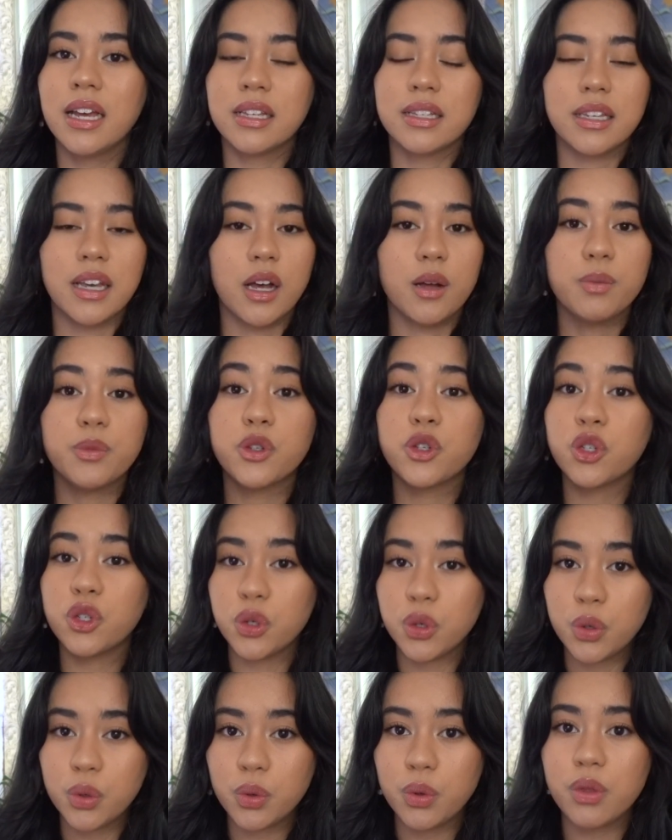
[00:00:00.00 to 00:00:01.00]
to help
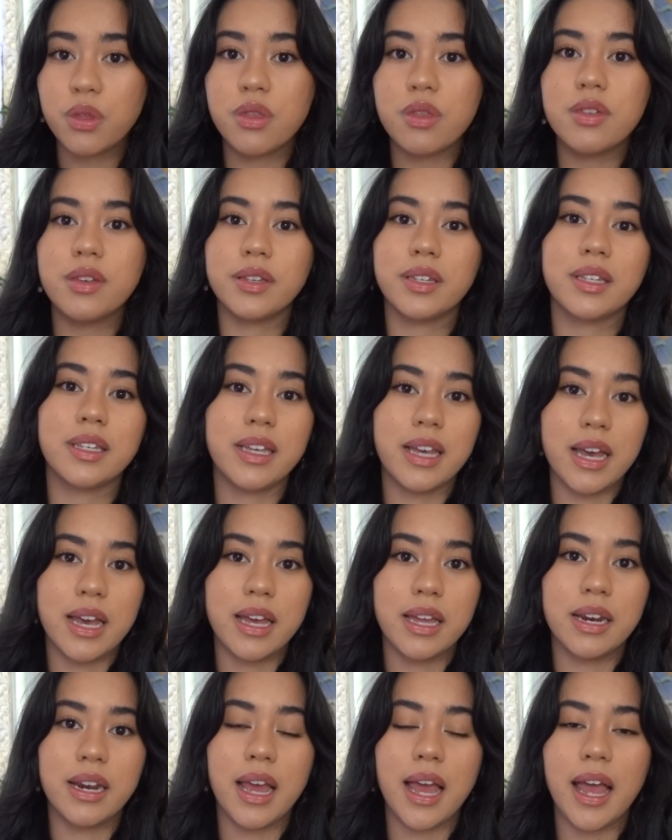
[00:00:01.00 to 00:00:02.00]
soothe the
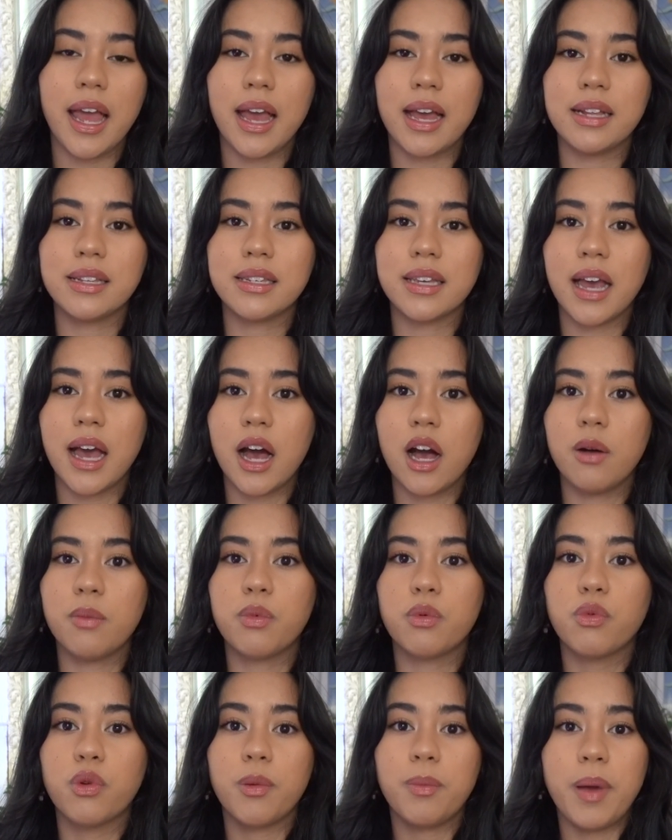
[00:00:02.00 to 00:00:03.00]
skin and to help
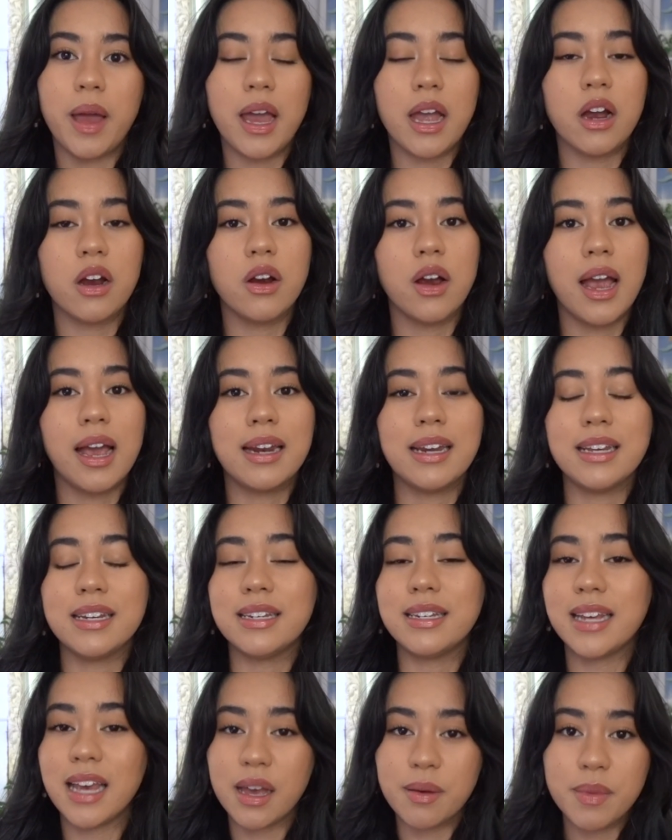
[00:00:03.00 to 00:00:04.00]
repair any
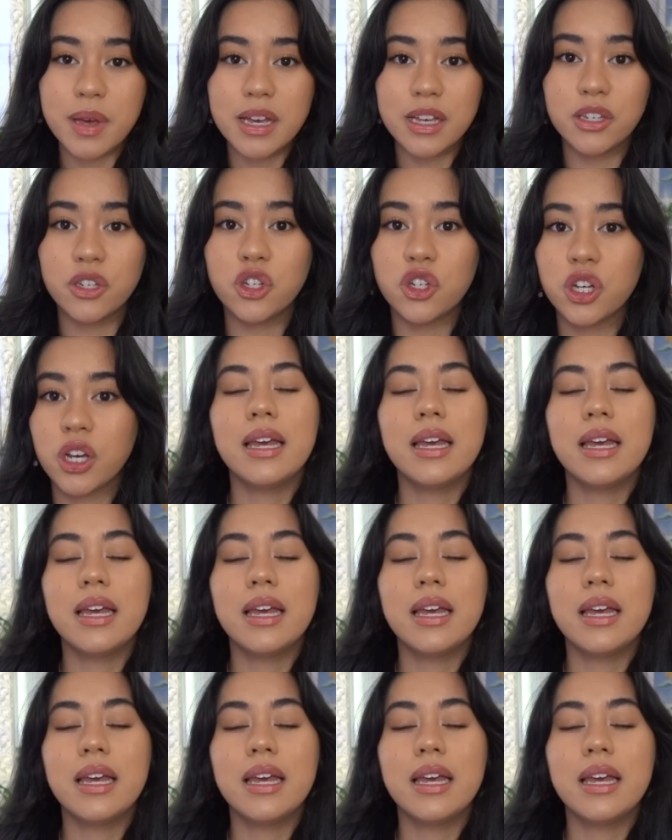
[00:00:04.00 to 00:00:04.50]
damage.